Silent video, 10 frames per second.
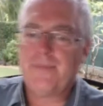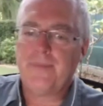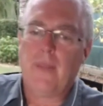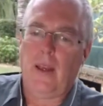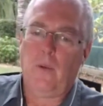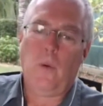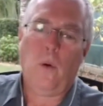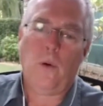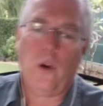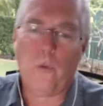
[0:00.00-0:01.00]
And we
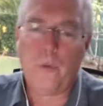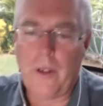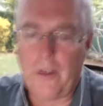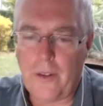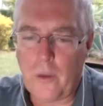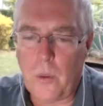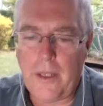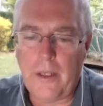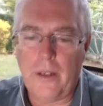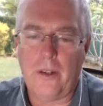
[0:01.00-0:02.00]
won't know for another
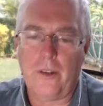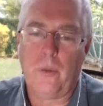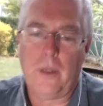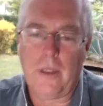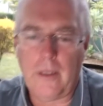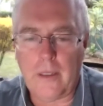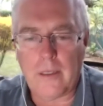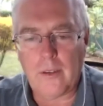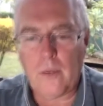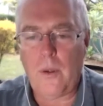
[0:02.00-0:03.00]
20 years when the
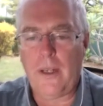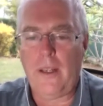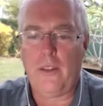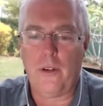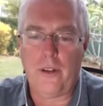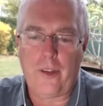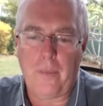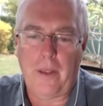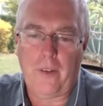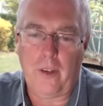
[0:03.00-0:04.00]
20,
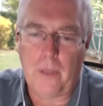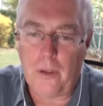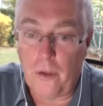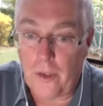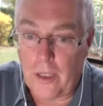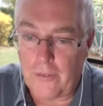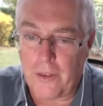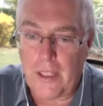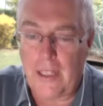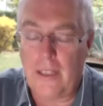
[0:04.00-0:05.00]
30-somethings that have been using it for
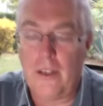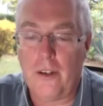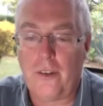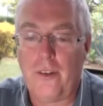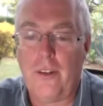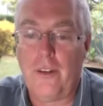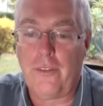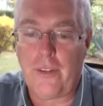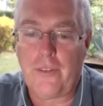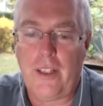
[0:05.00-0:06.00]
10 years are in their
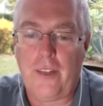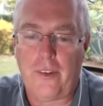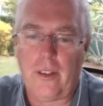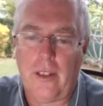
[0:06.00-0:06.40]
50s and